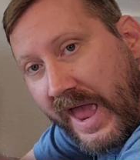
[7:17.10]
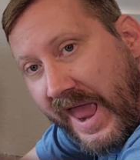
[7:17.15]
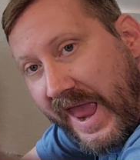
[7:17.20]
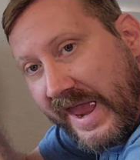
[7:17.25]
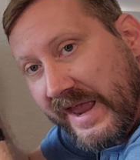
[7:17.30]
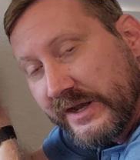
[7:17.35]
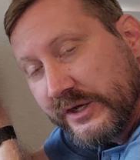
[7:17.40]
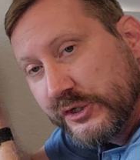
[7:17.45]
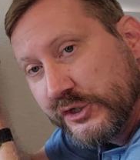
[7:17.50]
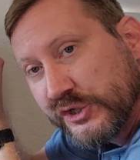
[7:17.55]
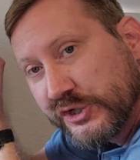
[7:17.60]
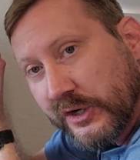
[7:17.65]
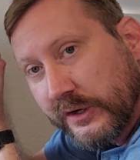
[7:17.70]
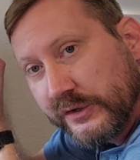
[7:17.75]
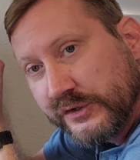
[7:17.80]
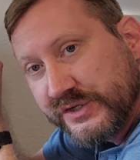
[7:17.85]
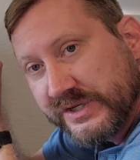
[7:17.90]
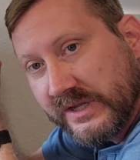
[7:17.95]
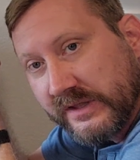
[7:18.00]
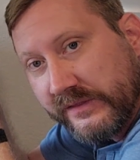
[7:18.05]
and
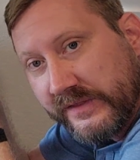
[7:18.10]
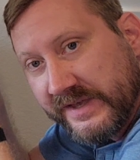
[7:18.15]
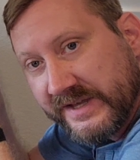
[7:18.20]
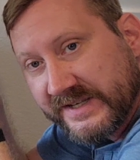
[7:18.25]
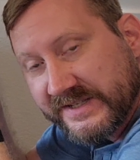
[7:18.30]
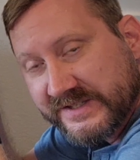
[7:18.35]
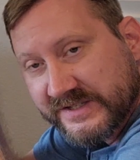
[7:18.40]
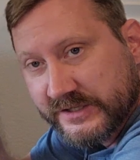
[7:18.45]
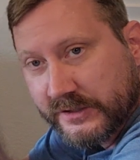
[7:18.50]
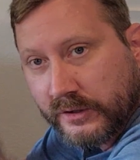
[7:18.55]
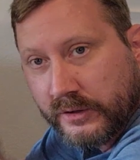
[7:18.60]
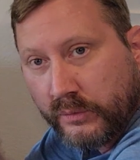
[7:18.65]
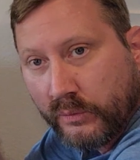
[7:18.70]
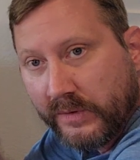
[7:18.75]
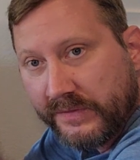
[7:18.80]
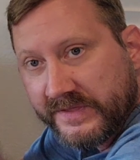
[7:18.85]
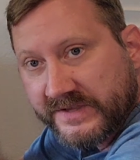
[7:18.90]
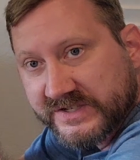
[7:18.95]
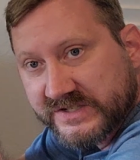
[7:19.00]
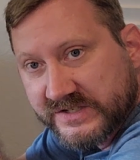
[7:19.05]
charging this. So
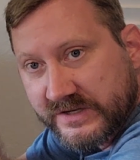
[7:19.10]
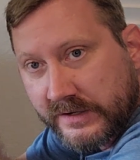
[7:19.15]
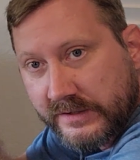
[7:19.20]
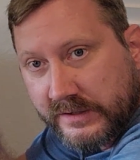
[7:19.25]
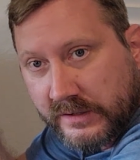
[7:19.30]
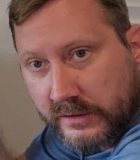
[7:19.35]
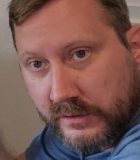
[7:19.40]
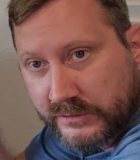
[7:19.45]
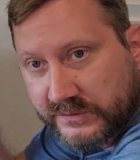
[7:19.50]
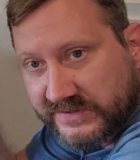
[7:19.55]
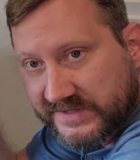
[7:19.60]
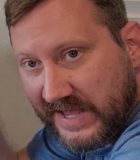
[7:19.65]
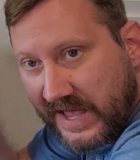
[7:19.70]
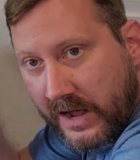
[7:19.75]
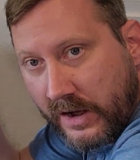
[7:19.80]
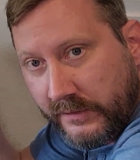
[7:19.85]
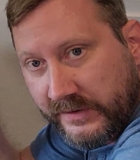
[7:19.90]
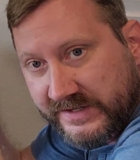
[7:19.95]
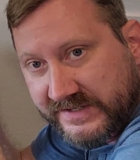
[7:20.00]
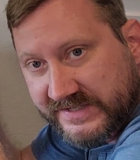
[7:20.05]
when the sun goes
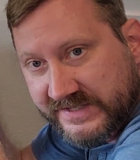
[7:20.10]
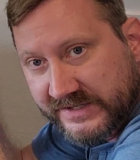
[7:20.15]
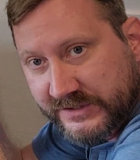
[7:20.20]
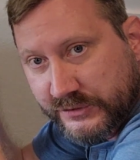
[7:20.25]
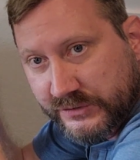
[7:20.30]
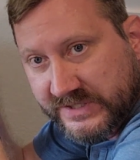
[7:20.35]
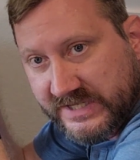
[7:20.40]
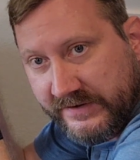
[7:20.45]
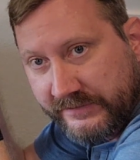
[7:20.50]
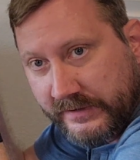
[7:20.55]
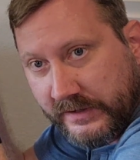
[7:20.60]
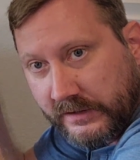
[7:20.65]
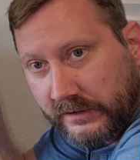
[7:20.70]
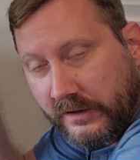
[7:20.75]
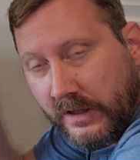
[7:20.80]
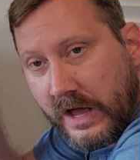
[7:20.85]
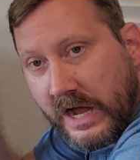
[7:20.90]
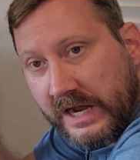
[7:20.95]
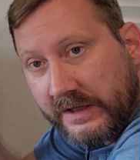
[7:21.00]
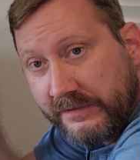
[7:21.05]
down at 6 or 7
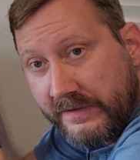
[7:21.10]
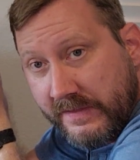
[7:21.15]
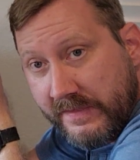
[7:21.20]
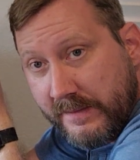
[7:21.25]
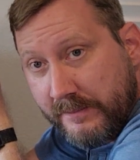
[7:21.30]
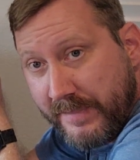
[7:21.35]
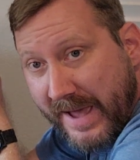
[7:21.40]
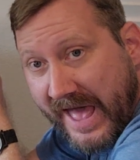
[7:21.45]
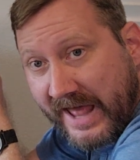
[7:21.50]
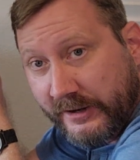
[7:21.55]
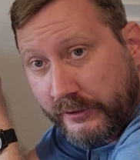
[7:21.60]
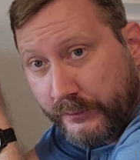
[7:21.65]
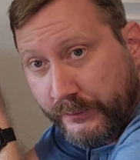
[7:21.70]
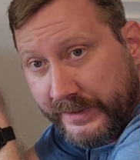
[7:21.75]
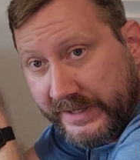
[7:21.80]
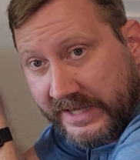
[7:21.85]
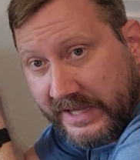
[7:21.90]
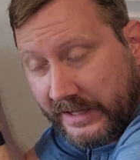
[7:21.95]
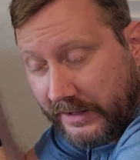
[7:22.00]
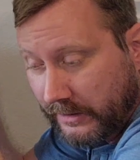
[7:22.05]
o'clock, then the battery
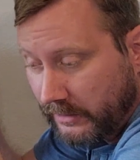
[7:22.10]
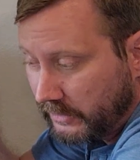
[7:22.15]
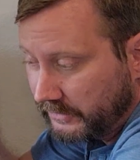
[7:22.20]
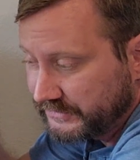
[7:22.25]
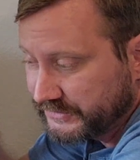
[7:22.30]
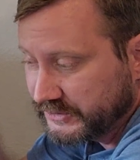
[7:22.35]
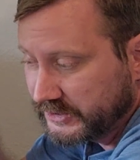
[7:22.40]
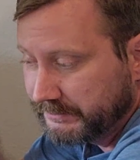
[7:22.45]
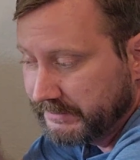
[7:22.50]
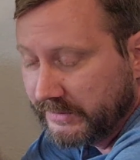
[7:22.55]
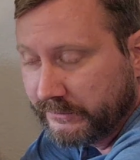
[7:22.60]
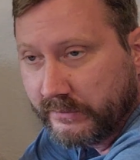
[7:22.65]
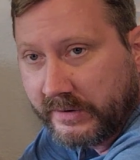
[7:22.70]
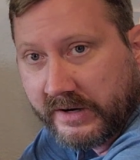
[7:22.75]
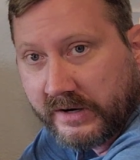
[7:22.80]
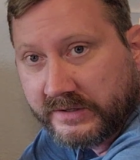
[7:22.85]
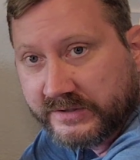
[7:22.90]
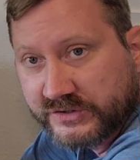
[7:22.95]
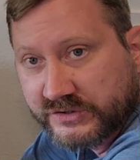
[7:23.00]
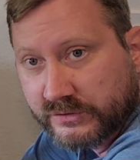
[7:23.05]
would kick on. So you'd be
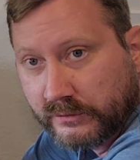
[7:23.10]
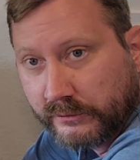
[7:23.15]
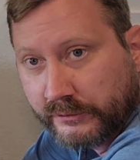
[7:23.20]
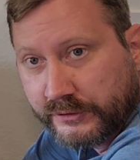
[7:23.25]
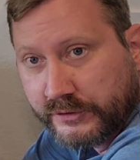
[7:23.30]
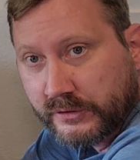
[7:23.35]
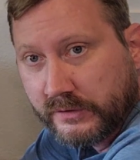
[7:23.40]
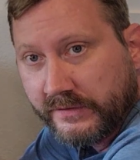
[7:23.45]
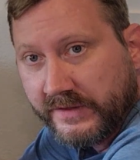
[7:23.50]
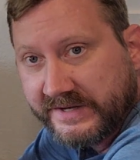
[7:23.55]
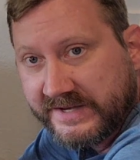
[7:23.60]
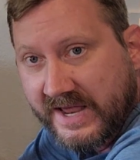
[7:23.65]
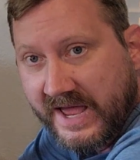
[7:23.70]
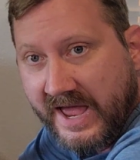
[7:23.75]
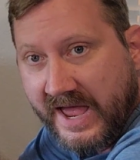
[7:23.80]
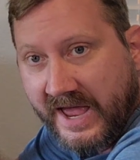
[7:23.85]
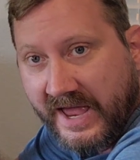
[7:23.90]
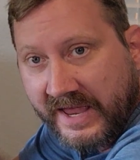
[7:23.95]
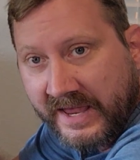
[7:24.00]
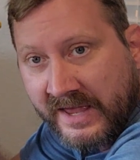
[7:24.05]
running on solar during the
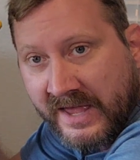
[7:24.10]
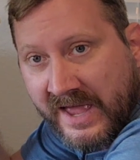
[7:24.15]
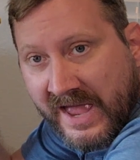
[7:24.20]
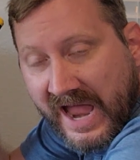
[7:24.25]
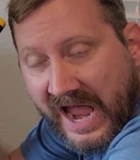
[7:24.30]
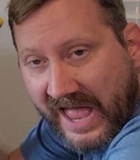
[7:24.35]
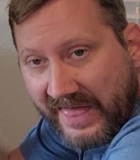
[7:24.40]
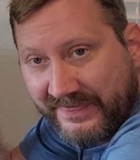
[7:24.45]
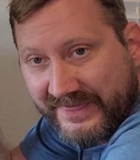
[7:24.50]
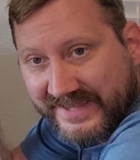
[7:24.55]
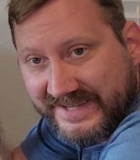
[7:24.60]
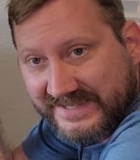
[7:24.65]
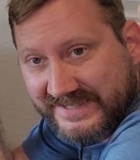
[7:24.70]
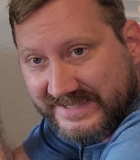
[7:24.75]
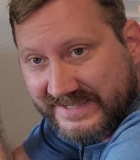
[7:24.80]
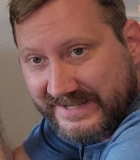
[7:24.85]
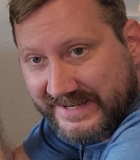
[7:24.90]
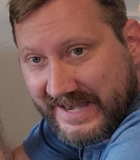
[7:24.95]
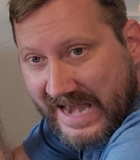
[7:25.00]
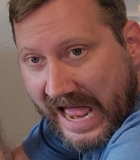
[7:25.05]
day and
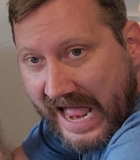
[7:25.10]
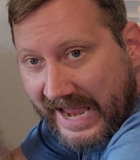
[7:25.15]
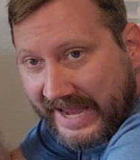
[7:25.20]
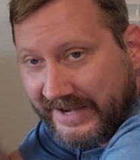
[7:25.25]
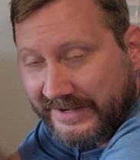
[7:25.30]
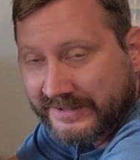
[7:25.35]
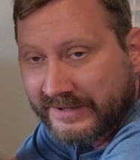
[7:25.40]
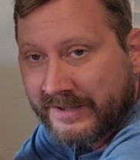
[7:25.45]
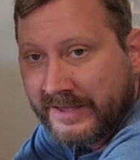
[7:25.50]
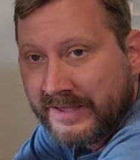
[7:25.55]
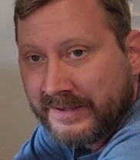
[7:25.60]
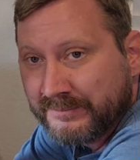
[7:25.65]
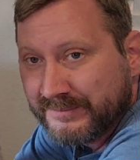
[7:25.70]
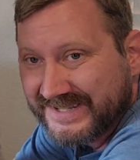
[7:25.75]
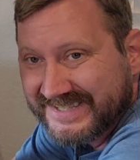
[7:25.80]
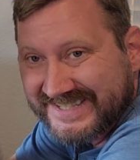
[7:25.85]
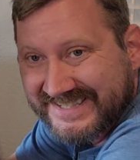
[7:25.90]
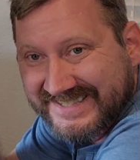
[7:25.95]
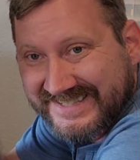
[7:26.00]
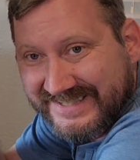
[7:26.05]
this at night.
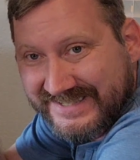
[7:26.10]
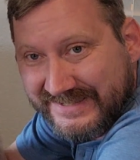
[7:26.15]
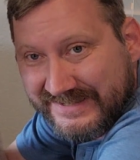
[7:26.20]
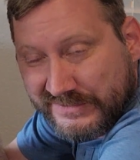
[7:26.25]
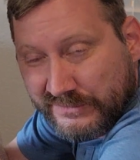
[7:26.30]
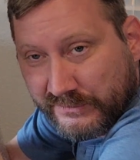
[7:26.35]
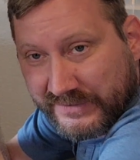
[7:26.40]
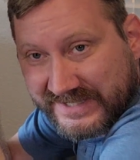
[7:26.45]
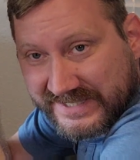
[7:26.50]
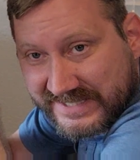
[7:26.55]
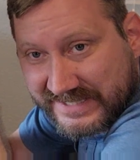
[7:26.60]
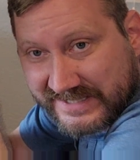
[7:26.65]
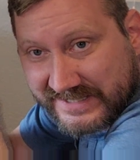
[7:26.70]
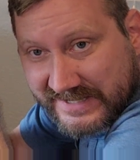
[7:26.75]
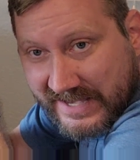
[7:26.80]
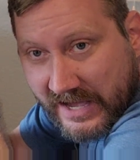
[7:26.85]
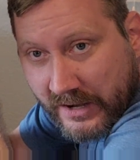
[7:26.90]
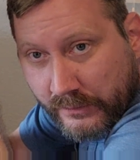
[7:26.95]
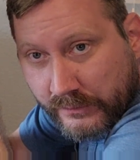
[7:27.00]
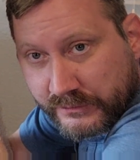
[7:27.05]
But since this is only
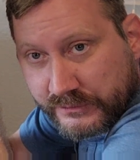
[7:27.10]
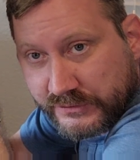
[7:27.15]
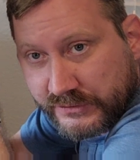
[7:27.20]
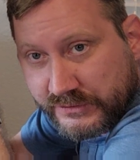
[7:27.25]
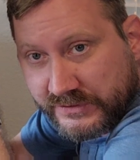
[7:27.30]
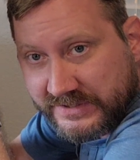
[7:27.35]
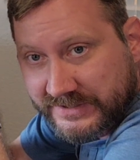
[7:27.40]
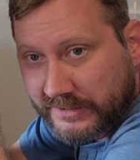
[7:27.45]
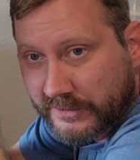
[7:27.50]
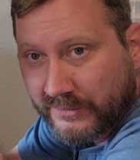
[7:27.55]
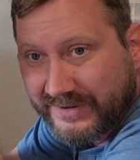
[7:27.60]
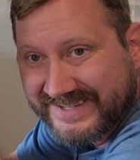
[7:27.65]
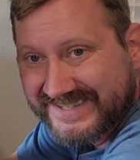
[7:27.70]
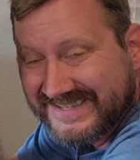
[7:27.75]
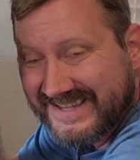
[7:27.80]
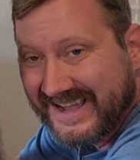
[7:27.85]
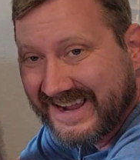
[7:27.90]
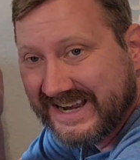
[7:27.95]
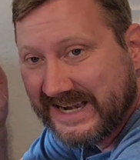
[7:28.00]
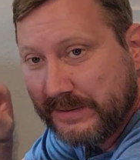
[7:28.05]
6 hours or so,
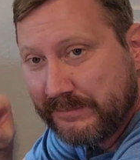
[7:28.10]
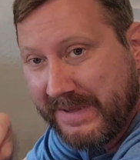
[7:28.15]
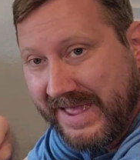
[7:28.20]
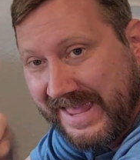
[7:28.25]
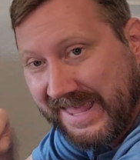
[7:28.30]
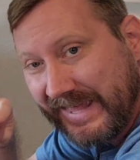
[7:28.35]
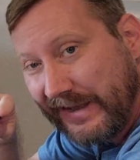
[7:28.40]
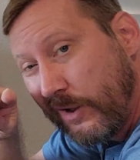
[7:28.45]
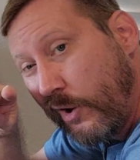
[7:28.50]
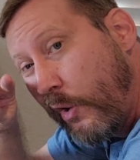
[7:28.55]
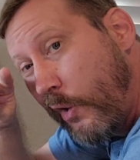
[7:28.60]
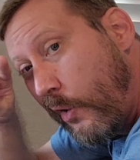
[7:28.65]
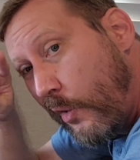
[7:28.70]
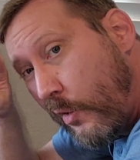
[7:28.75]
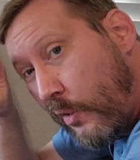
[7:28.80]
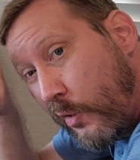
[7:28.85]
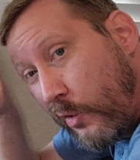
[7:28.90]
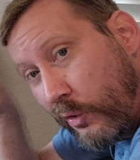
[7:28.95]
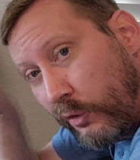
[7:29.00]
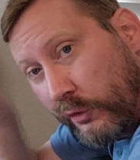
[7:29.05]
it's not going to make it
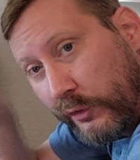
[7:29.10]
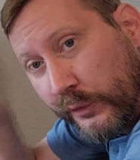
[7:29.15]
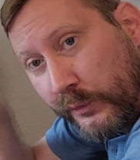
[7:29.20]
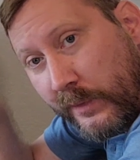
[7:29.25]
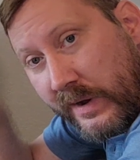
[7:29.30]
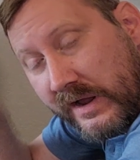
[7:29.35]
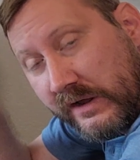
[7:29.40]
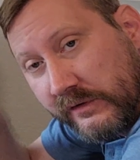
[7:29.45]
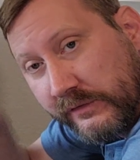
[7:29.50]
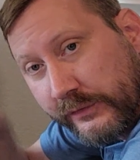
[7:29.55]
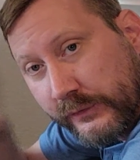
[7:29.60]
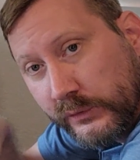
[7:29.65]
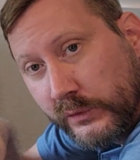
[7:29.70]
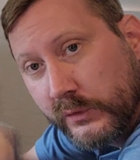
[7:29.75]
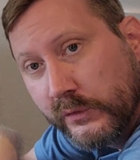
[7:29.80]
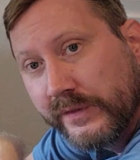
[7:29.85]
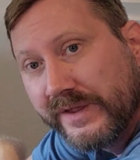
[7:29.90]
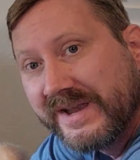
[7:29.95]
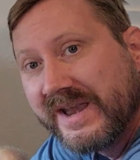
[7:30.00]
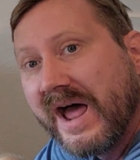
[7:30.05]
all the way
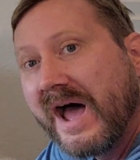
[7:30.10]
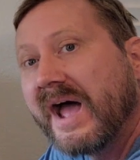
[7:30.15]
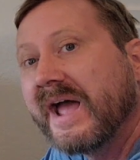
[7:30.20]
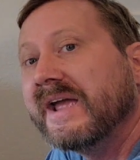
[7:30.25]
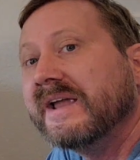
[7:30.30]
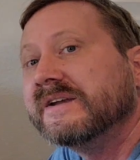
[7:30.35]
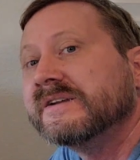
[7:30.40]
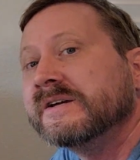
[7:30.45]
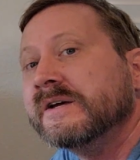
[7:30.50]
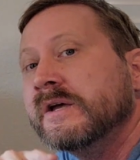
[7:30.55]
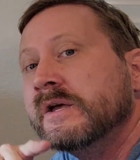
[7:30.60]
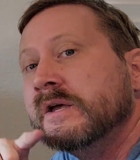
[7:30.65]
through the night